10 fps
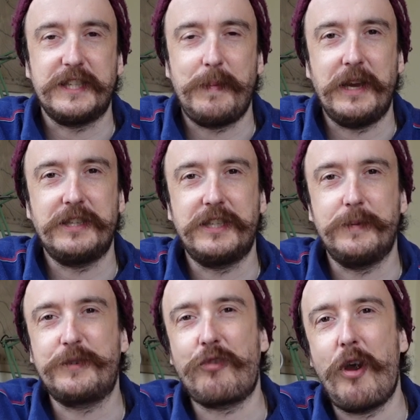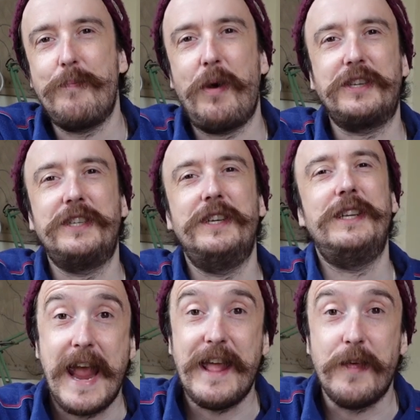smash the subscribe
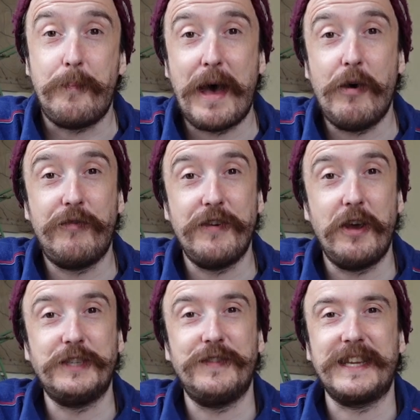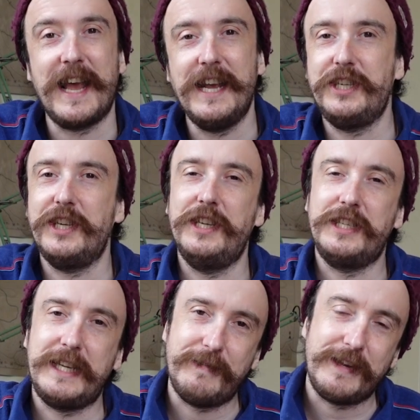button, hit the bell for
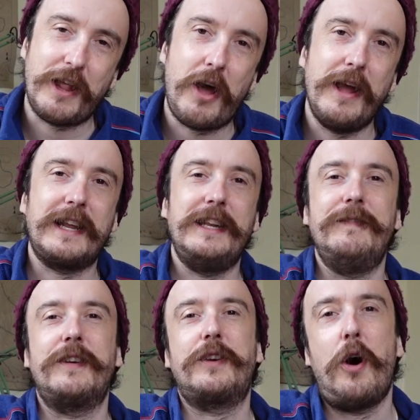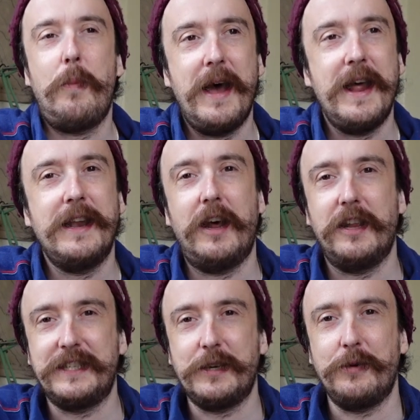notifications, leave a like, leave a comment, and
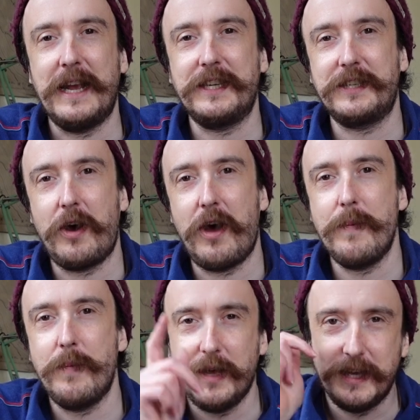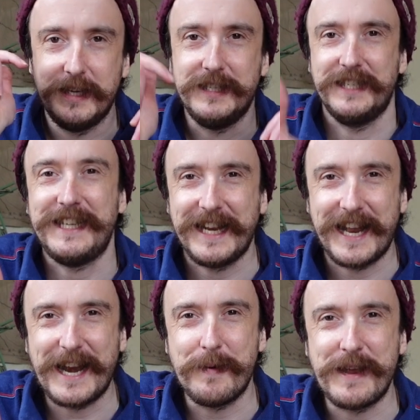until next time, see you
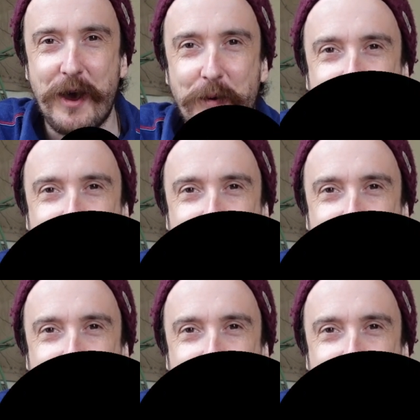later, me old